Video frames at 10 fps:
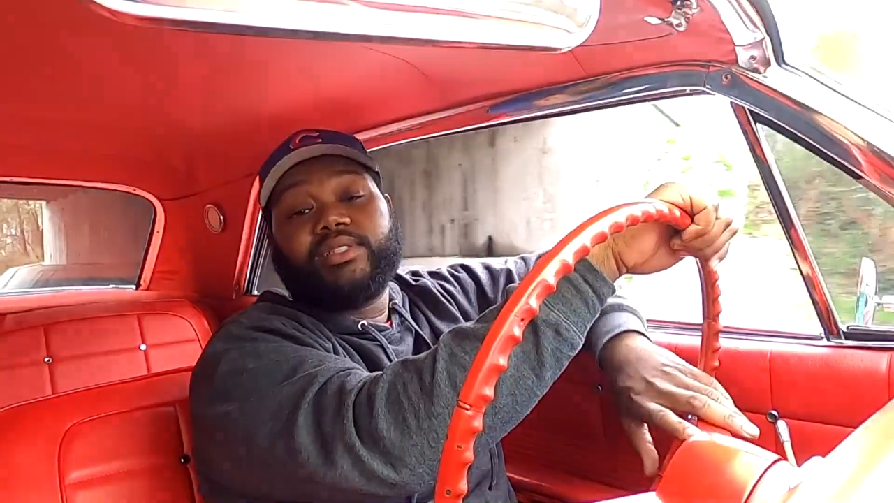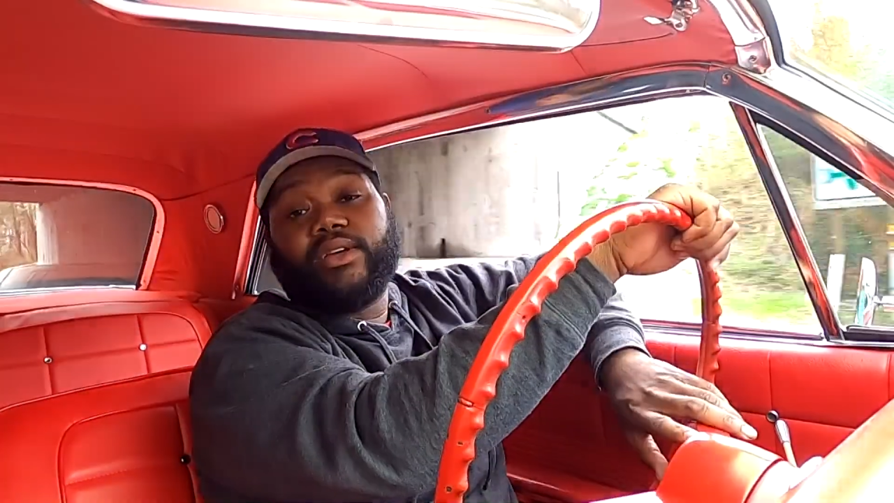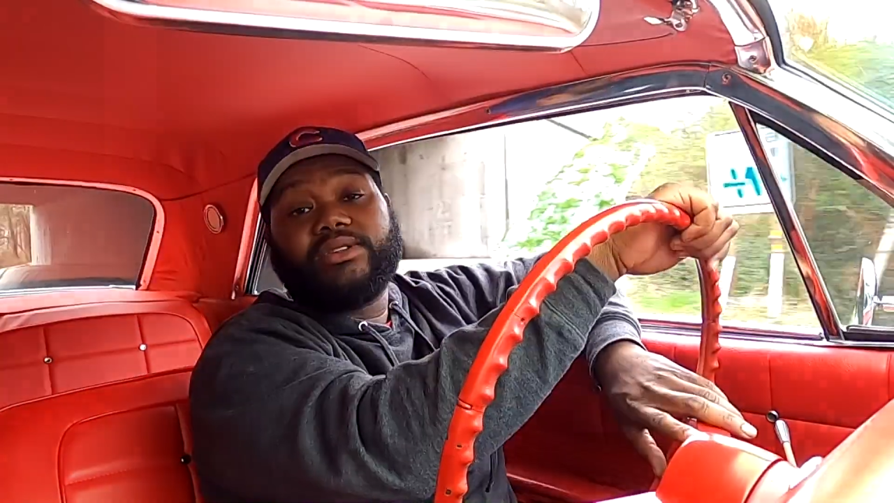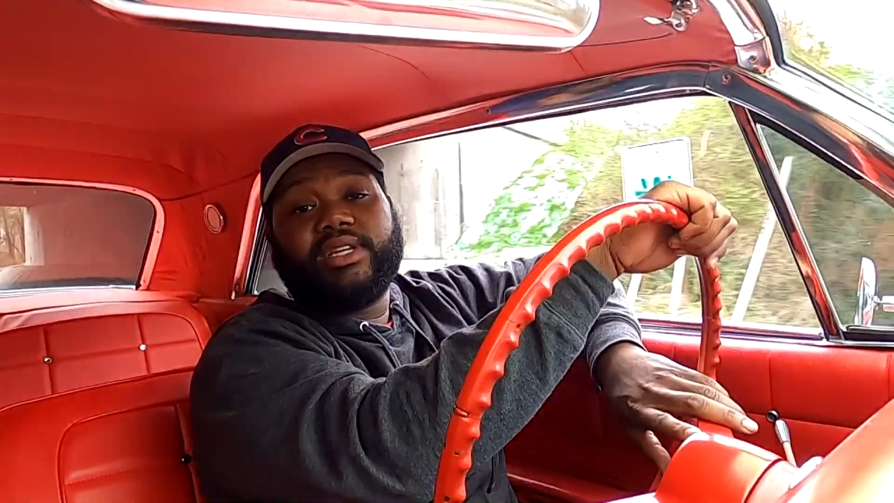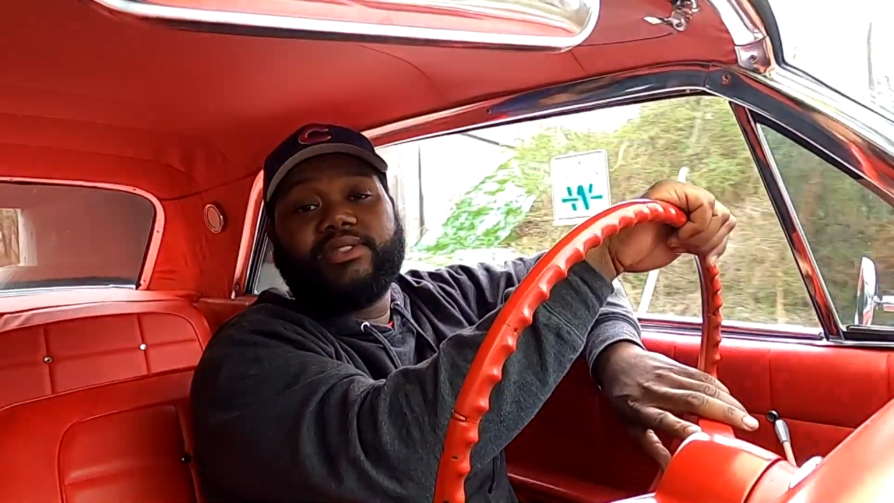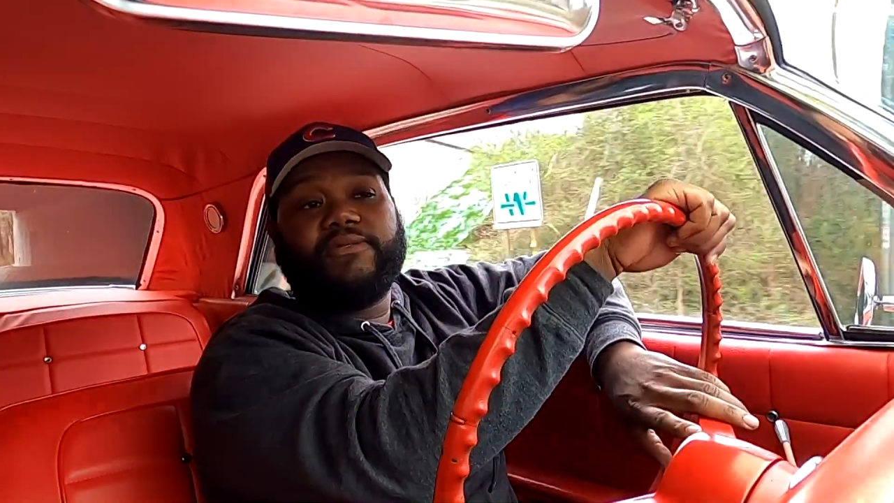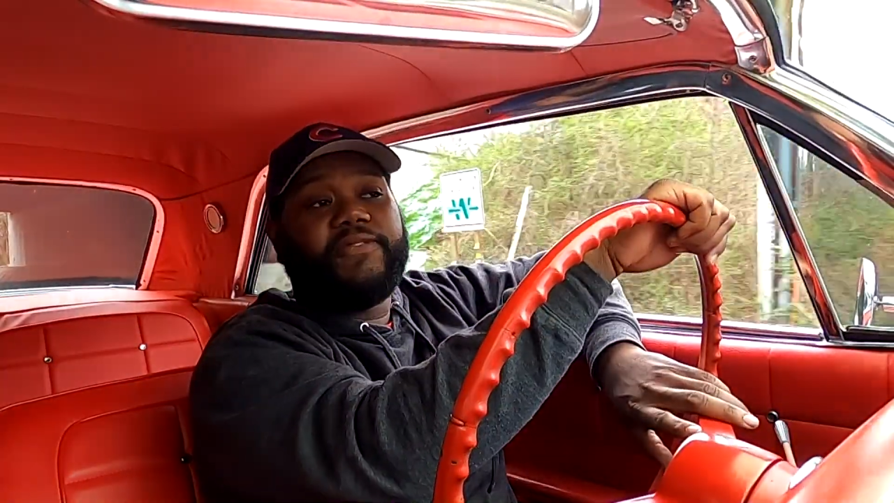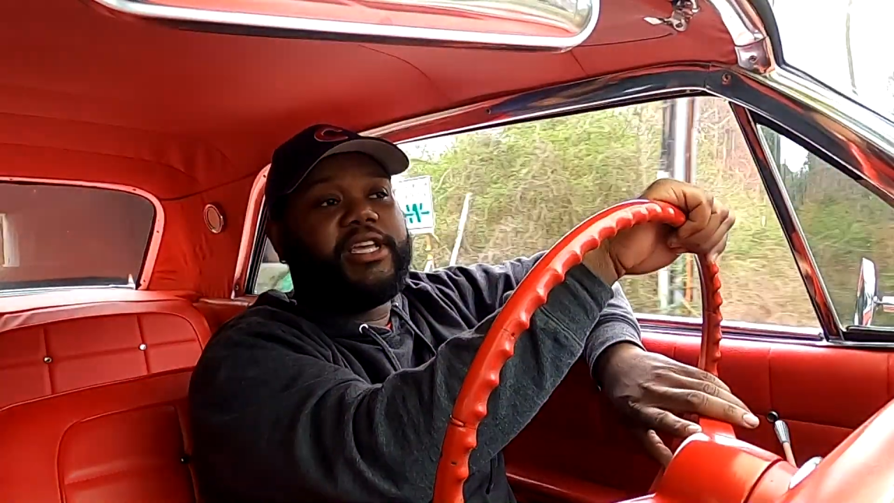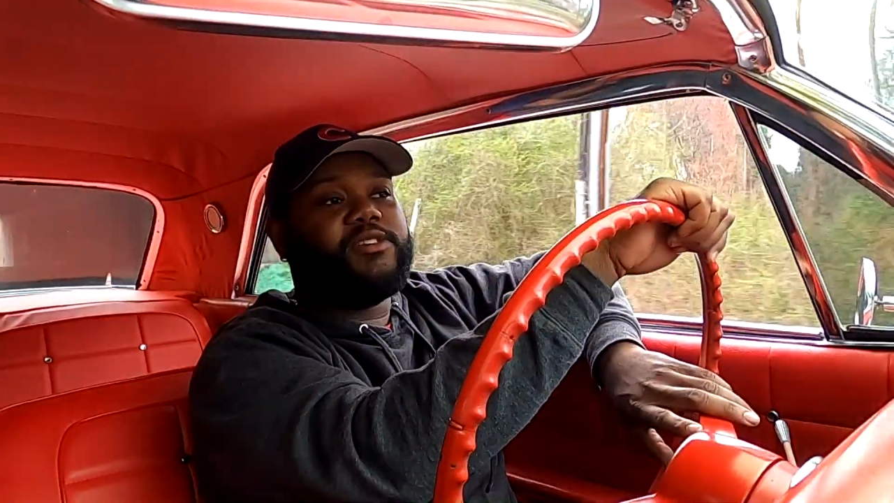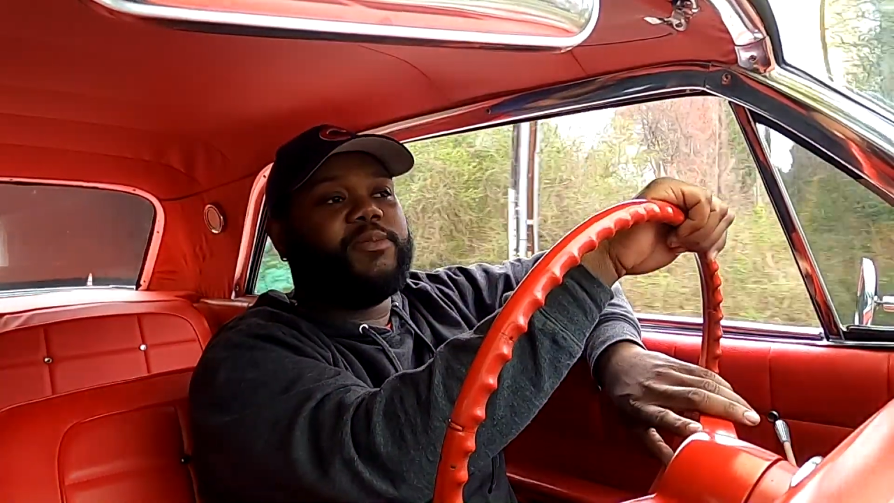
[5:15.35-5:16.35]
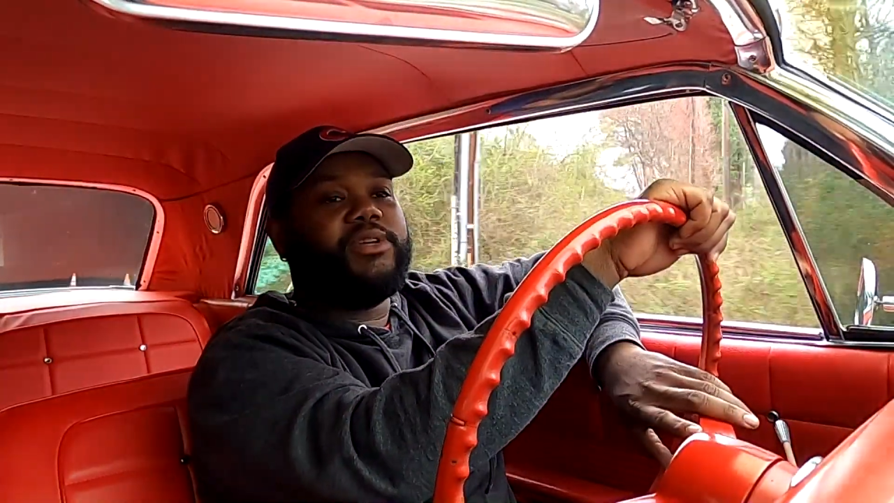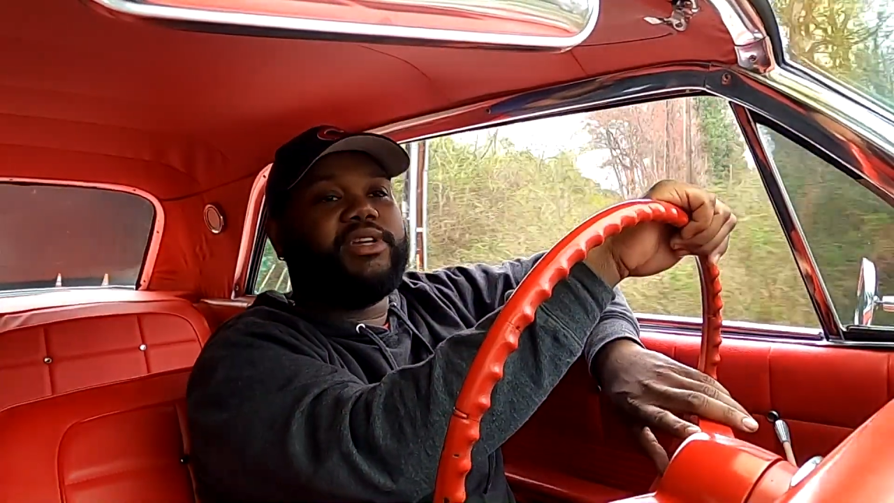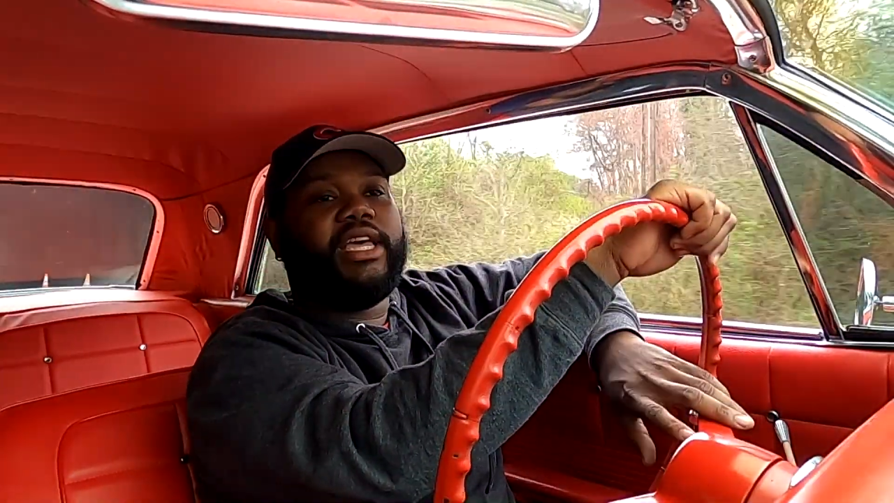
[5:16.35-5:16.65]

Auto Sales on Facebook,